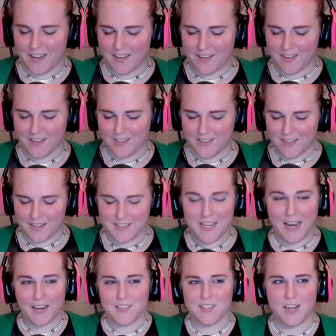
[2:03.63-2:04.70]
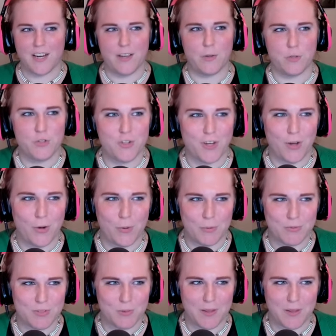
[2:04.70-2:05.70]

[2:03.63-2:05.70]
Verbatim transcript: a textile show